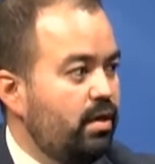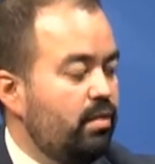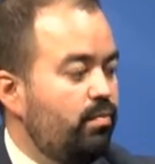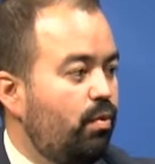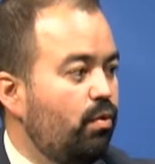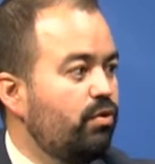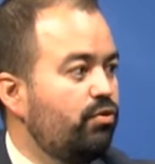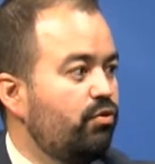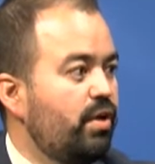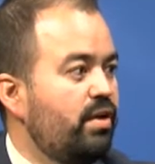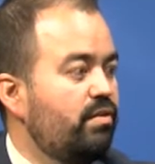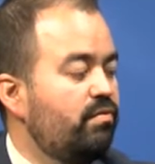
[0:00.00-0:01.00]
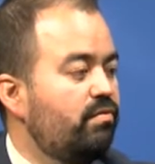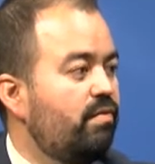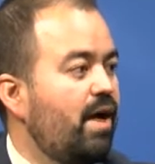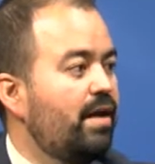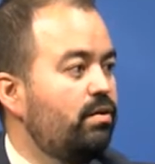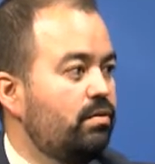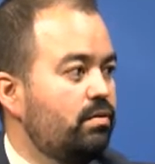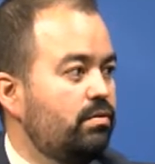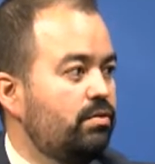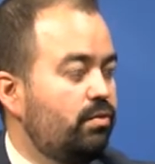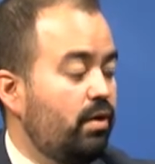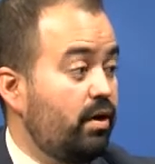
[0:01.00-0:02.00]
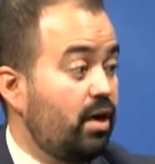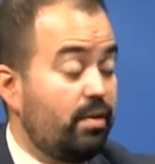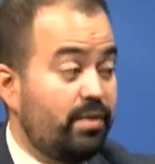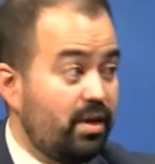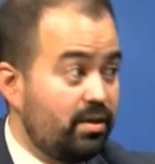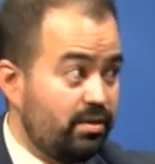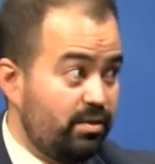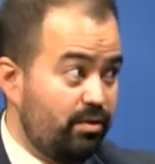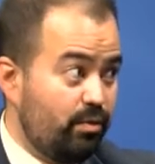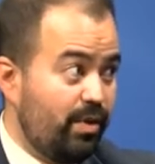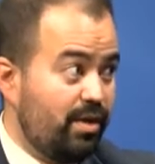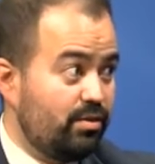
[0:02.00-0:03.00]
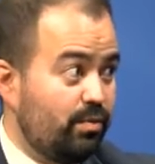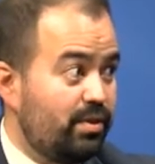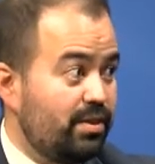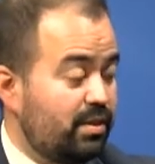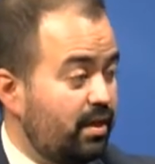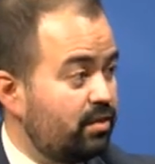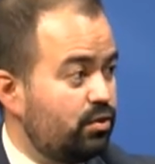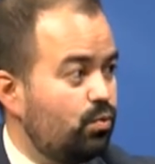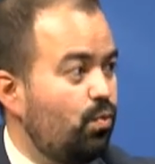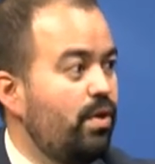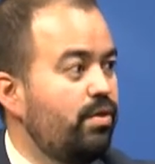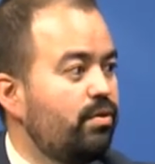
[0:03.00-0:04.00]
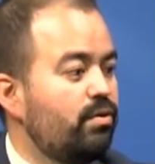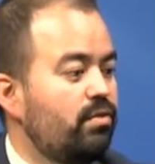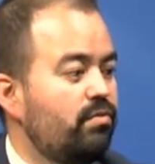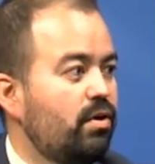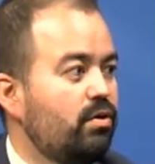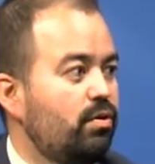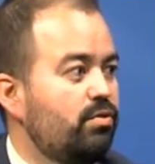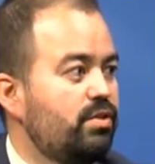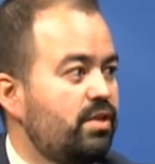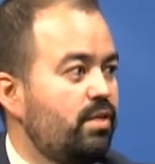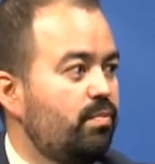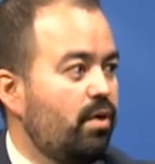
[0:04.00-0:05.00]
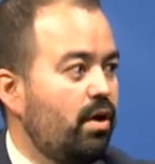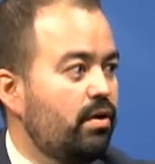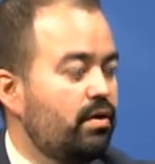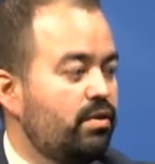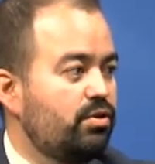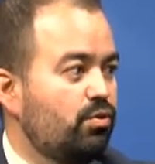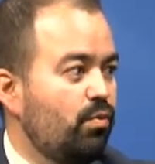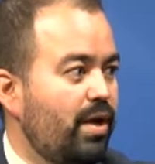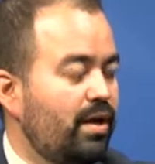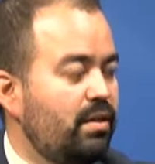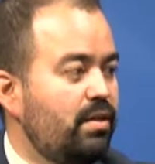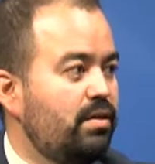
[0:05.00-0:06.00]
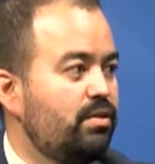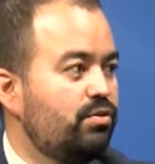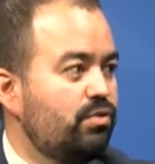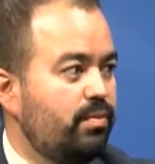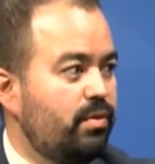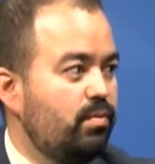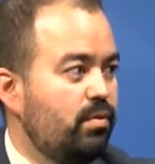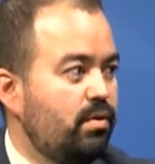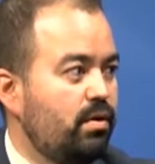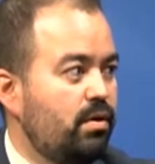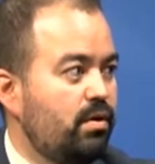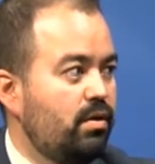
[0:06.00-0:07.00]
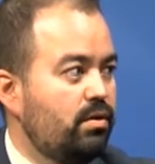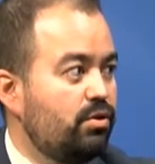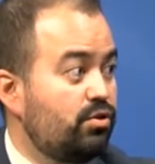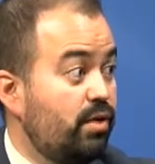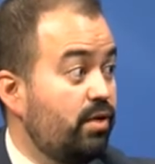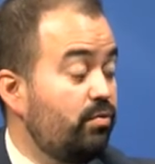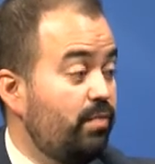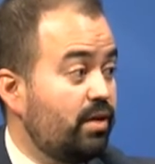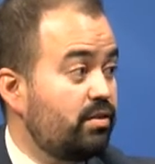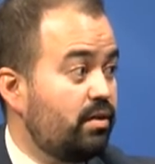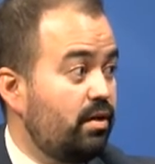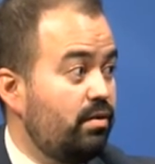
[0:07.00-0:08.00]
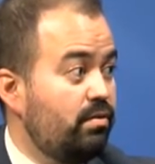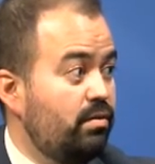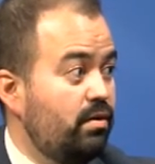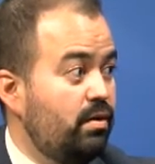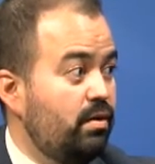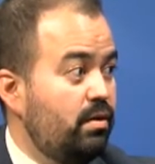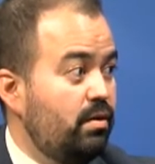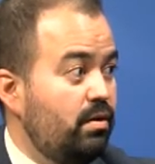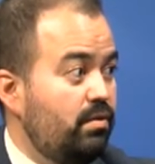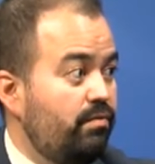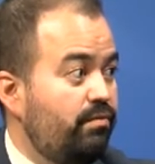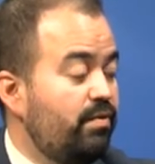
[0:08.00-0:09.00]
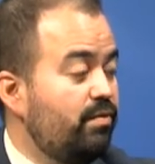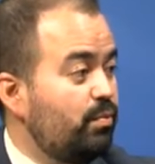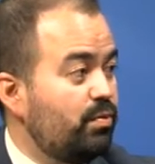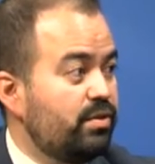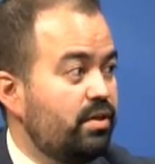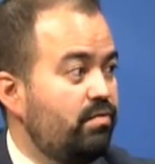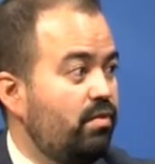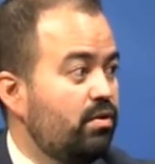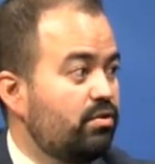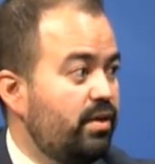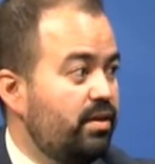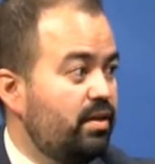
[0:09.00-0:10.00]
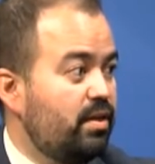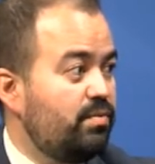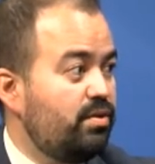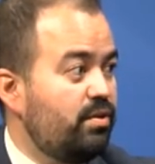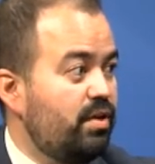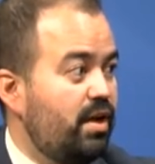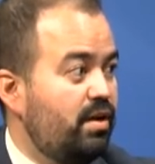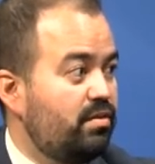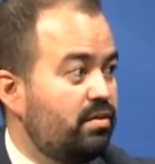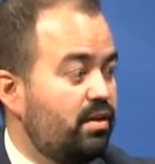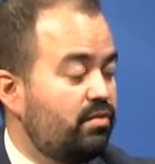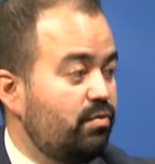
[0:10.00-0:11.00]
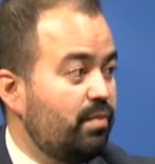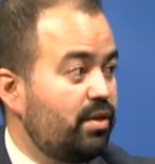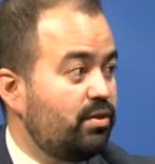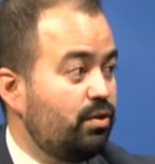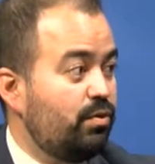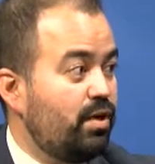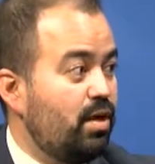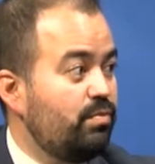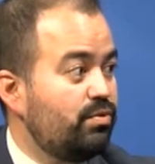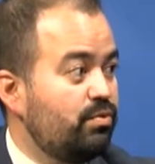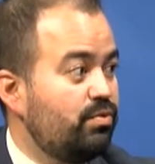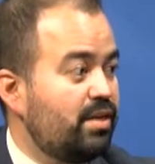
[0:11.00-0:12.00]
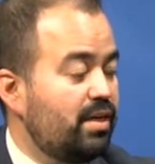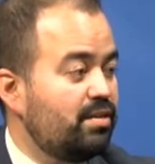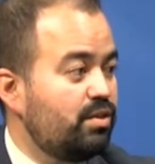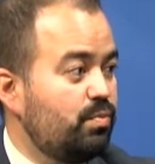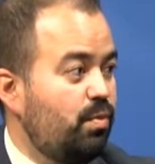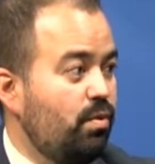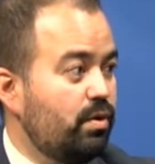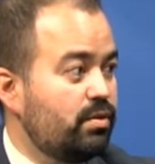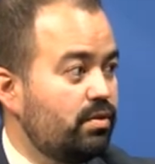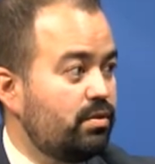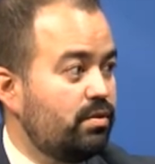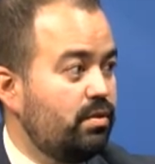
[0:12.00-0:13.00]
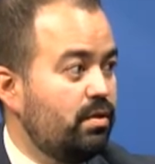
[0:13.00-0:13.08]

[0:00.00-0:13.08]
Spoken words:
Border trade is vital to our economy, not just here in El Paso, but to Texas. 1/3 of our gross state product is directly attributable to trade with Mexico. 50% of all trade that comes in the United States from Mexico comes through Texas ports.